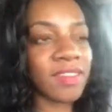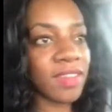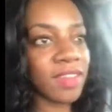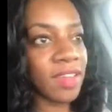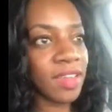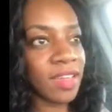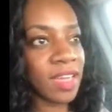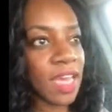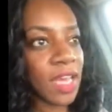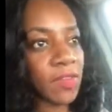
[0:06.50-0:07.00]

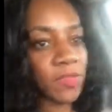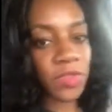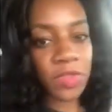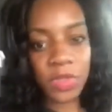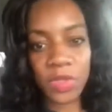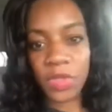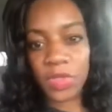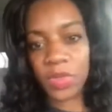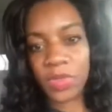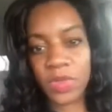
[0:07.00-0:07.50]
Good
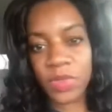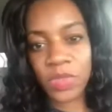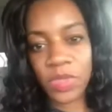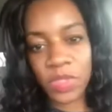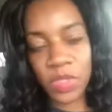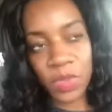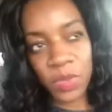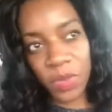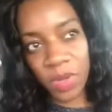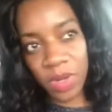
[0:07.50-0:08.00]
afternoon,
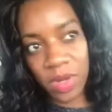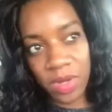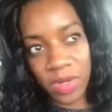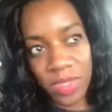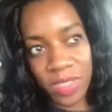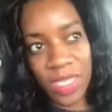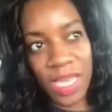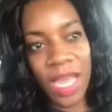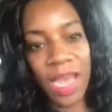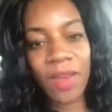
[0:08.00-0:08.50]

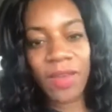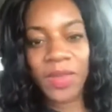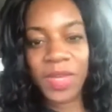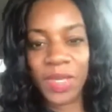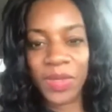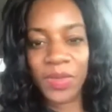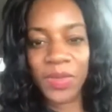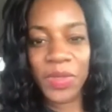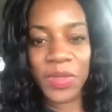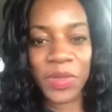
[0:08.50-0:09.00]
doers. How are
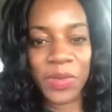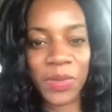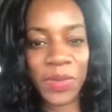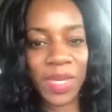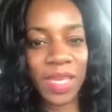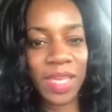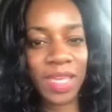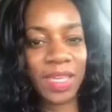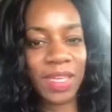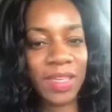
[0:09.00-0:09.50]
you
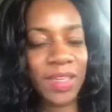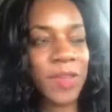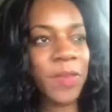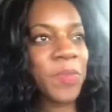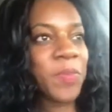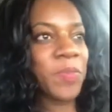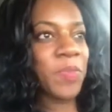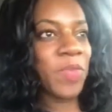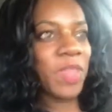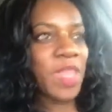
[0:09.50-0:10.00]
doing?
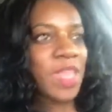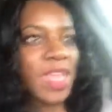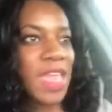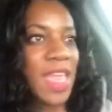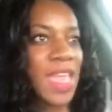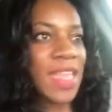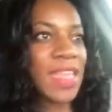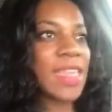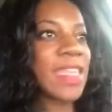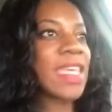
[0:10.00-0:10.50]

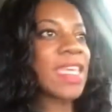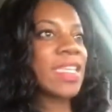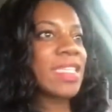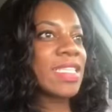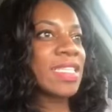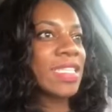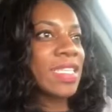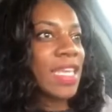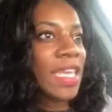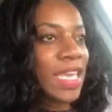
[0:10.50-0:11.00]

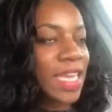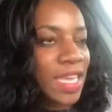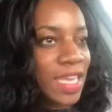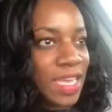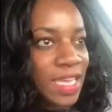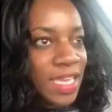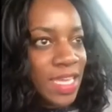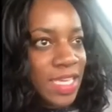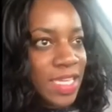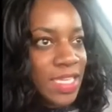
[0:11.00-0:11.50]
This
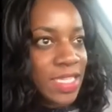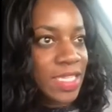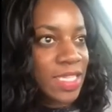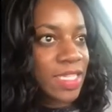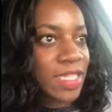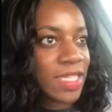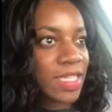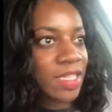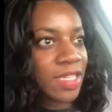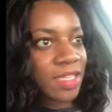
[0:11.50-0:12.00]

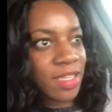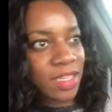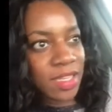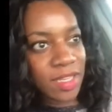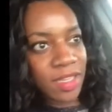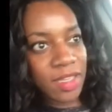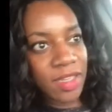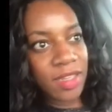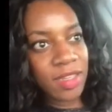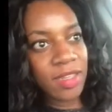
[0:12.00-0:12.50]
is
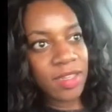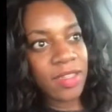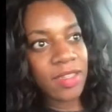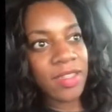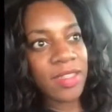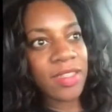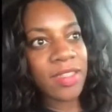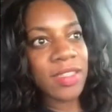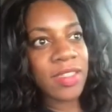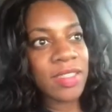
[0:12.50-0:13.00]

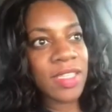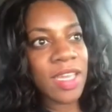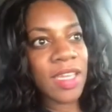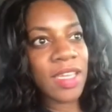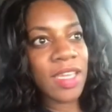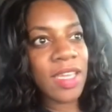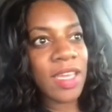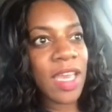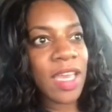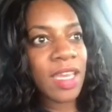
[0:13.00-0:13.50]

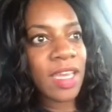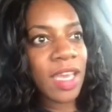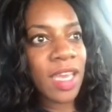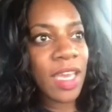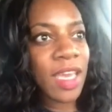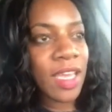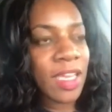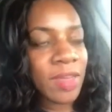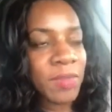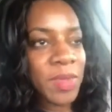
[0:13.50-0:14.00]
Sunny,
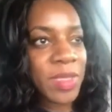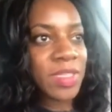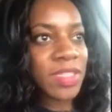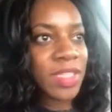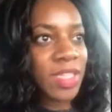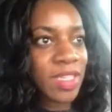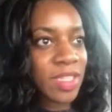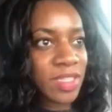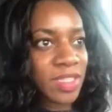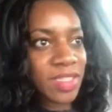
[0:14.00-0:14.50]
aka
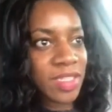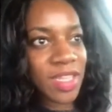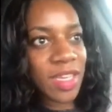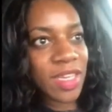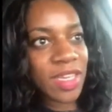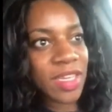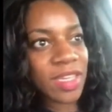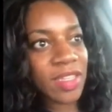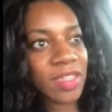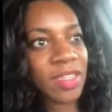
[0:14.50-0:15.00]
Michelle's
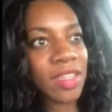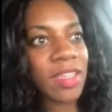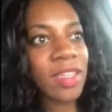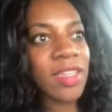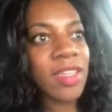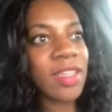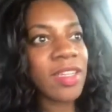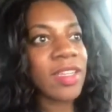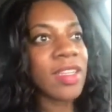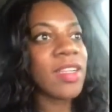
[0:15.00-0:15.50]
son,
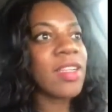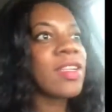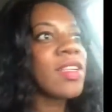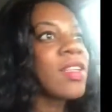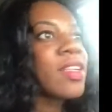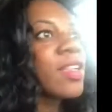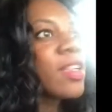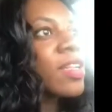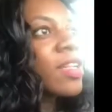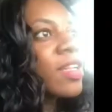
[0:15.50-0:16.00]

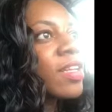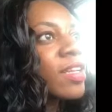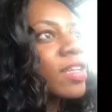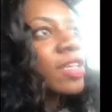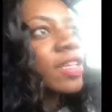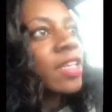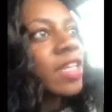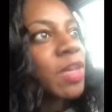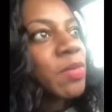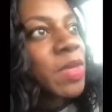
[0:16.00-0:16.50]

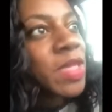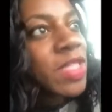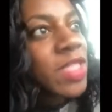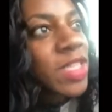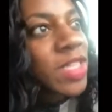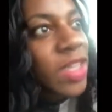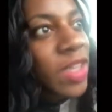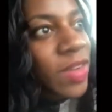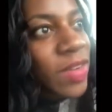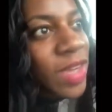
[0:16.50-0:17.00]
coming
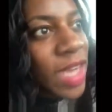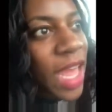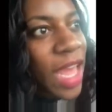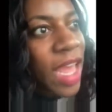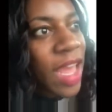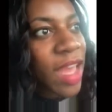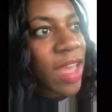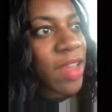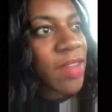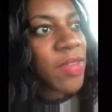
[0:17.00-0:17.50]
to you
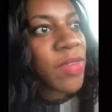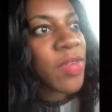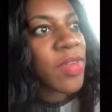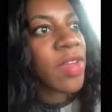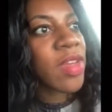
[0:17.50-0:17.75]
live.